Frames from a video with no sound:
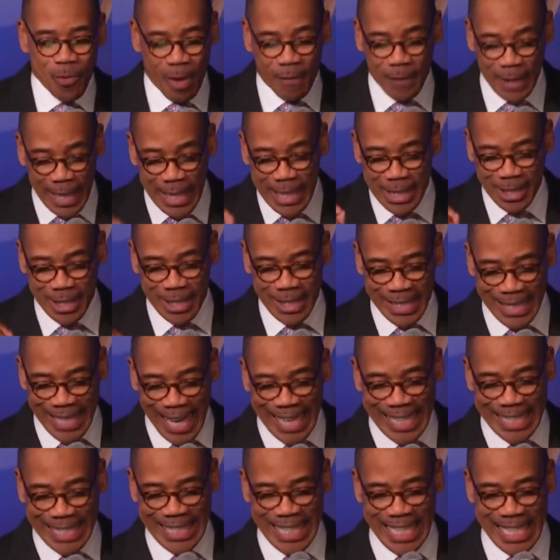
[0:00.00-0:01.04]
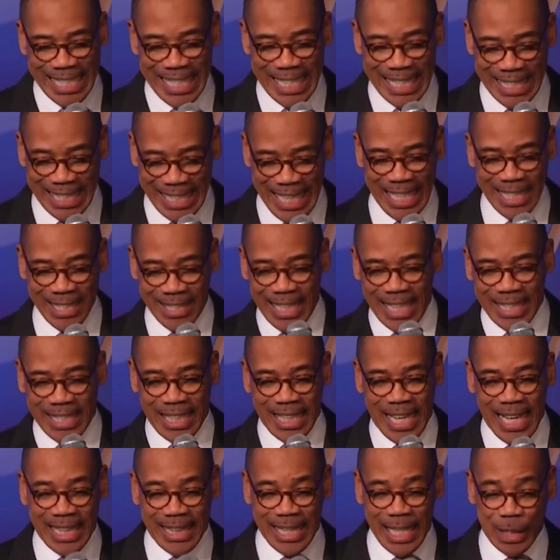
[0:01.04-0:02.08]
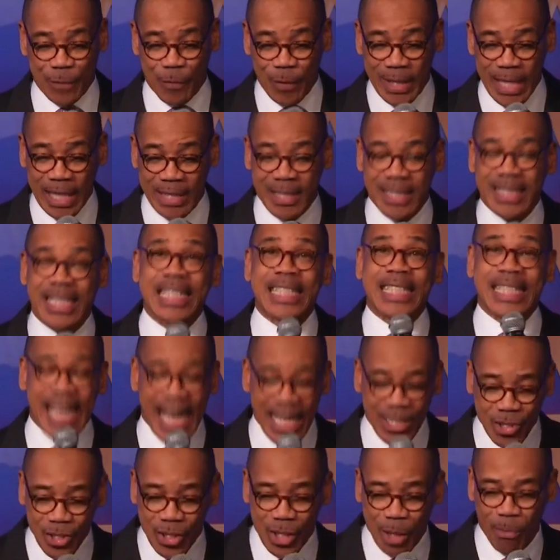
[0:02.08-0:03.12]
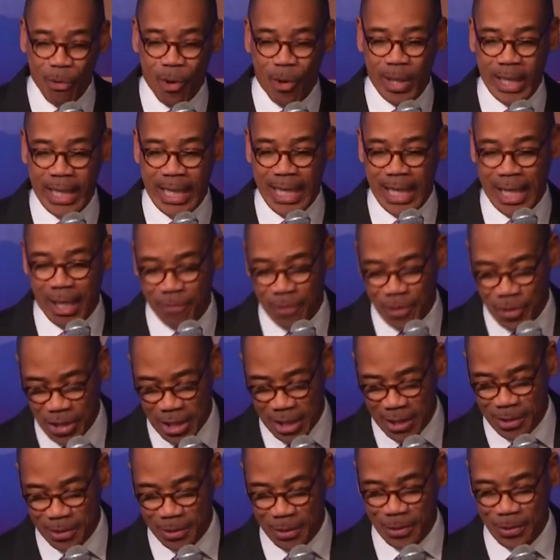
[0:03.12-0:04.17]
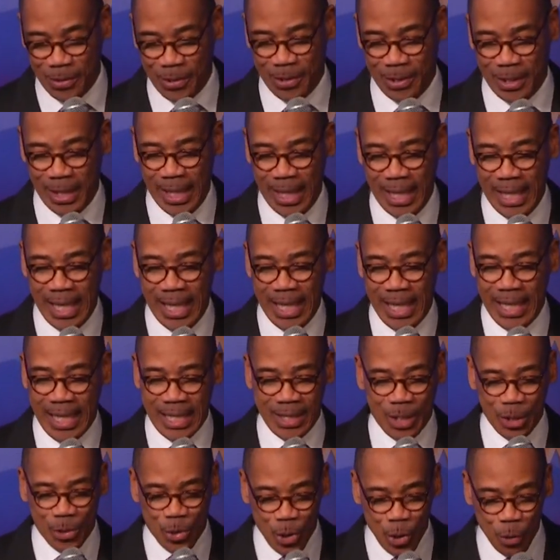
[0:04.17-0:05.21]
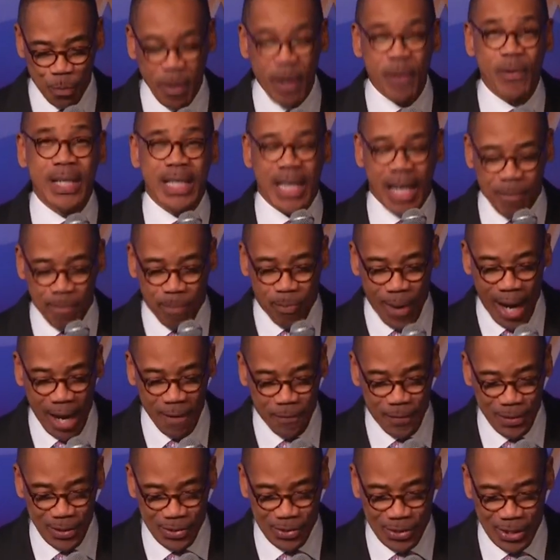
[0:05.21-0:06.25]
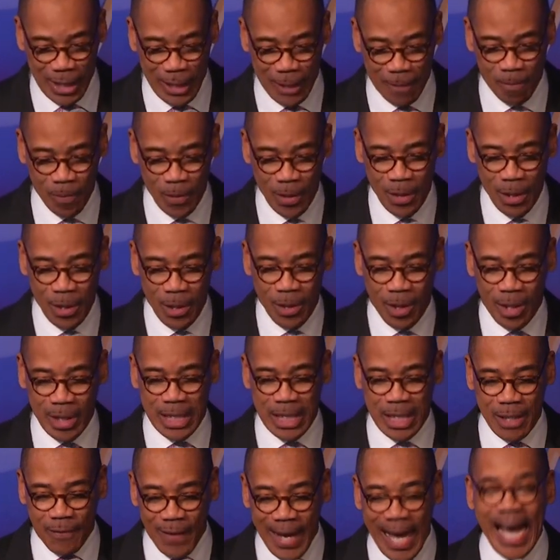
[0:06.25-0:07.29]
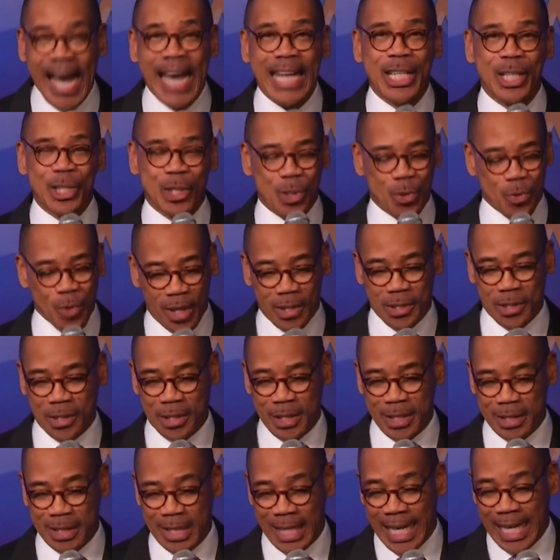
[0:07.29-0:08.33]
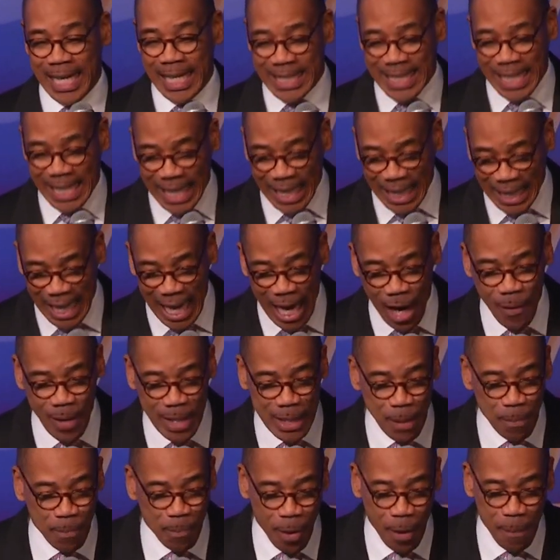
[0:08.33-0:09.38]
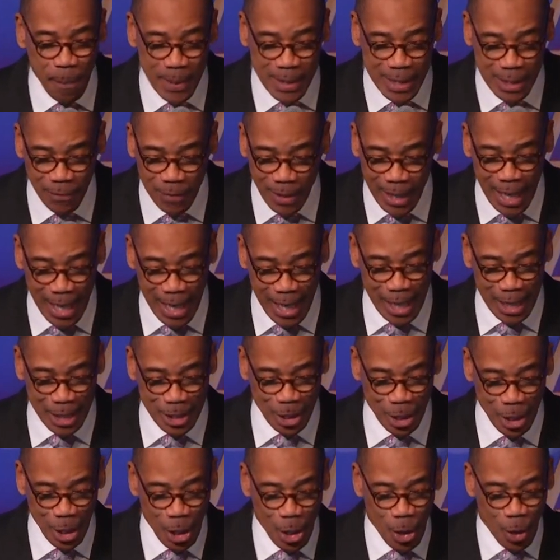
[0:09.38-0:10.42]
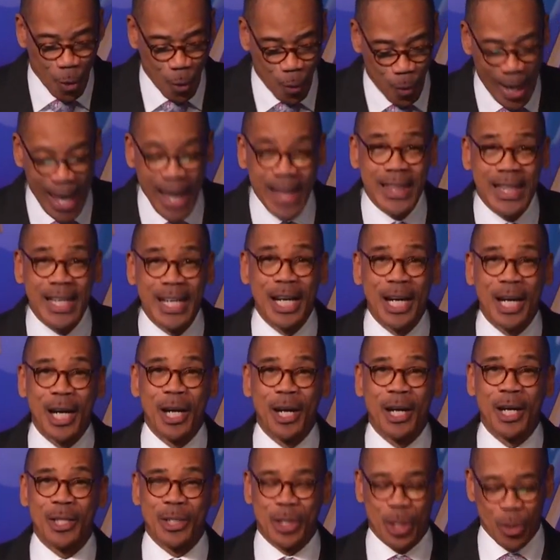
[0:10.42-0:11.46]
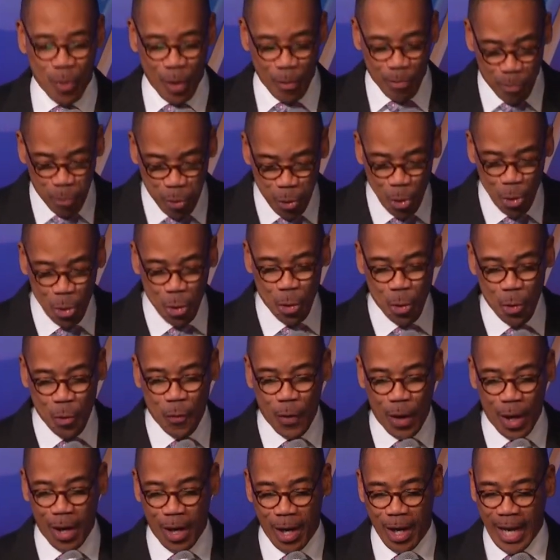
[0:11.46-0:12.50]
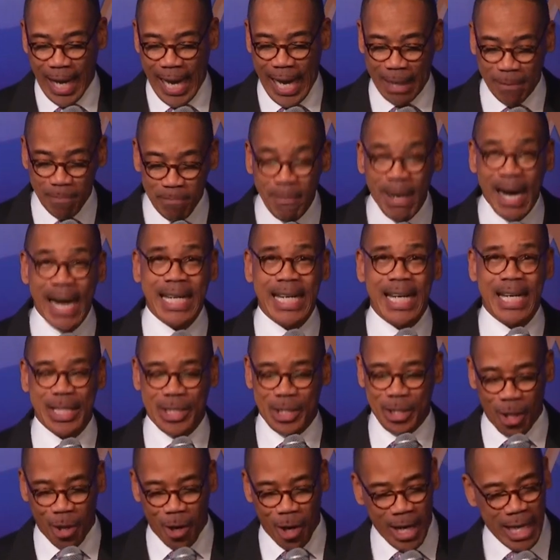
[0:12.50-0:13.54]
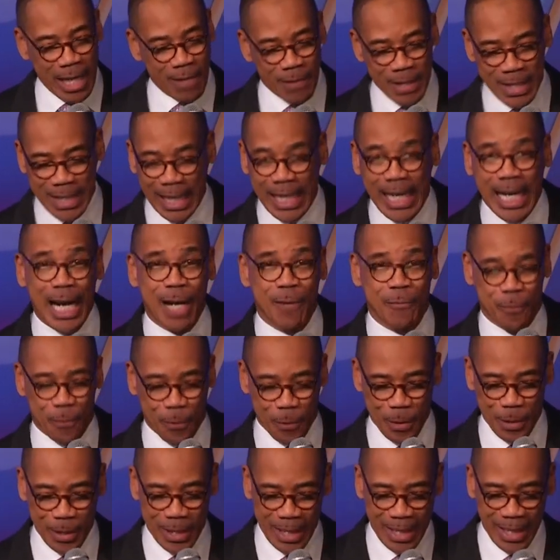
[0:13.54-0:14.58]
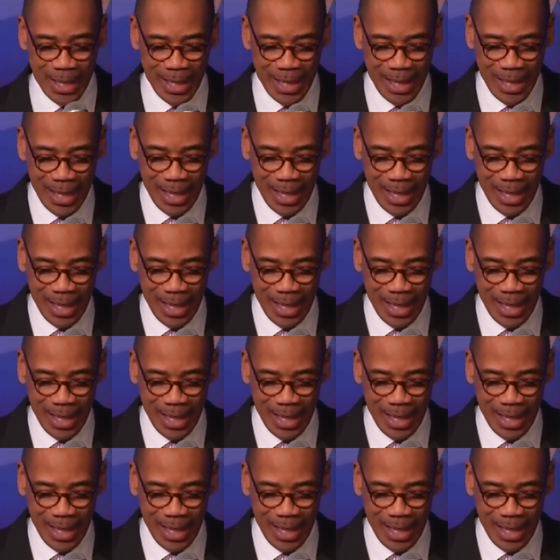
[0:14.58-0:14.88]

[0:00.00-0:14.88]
Revelations 19 and 10 says it like this: for this is the testimony of Jesus, is a spirit of prophecy, or the divine instructions declaring the purpose of God, whether to reprove, admonish, or even to comfort.